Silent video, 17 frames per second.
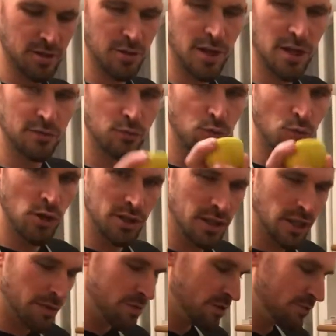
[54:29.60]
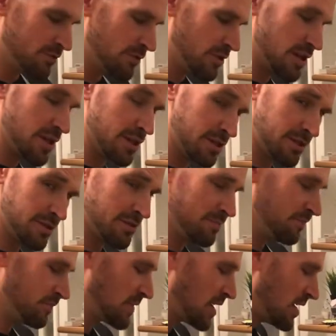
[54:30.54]
you have 1 lemon for this,
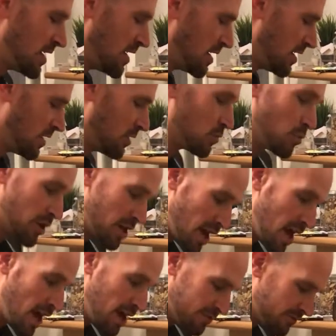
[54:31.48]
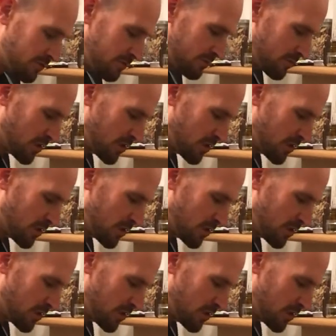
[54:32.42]
or 1/2